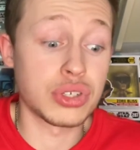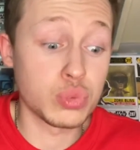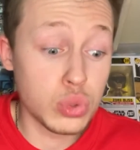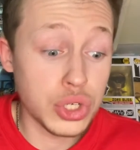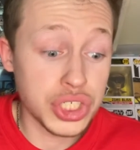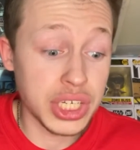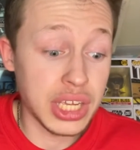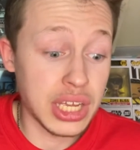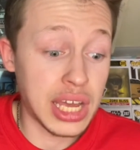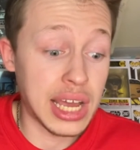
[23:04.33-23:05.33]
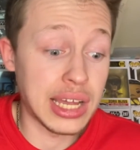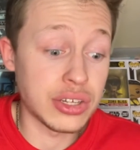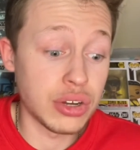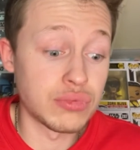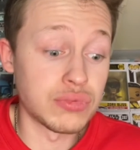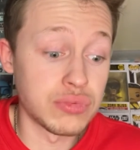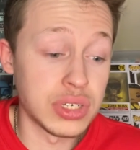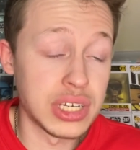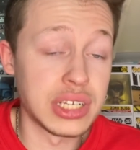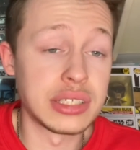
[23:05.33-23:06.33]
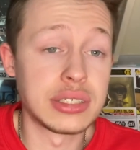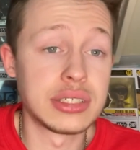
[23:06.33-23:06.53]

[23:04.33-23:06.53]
was watching it and I really